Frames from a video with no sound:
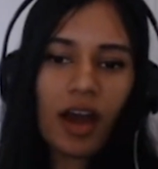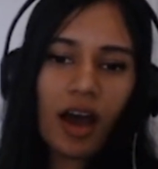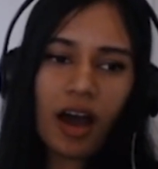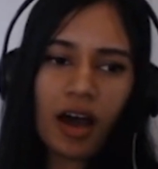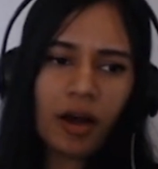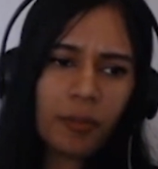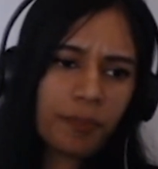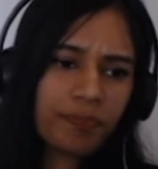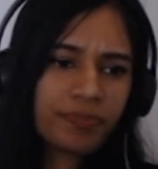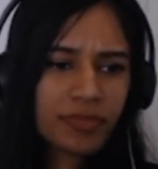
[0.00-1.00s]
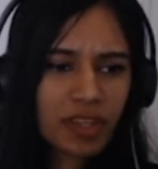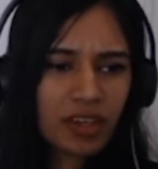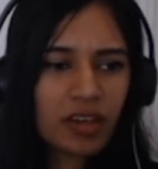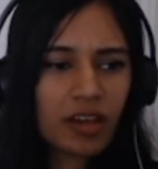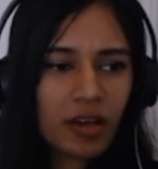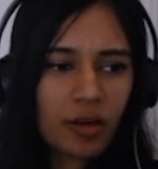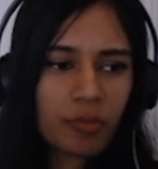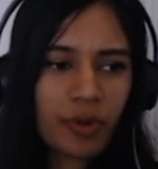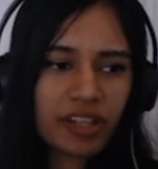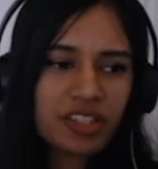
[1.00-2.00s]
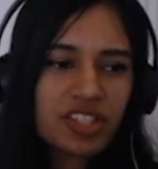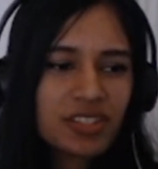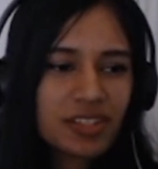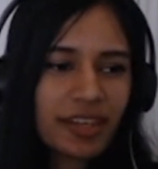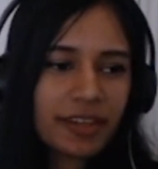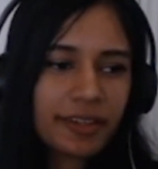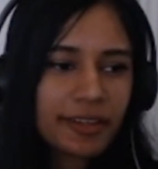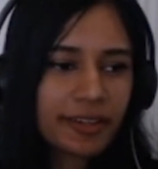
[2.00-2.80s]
But just like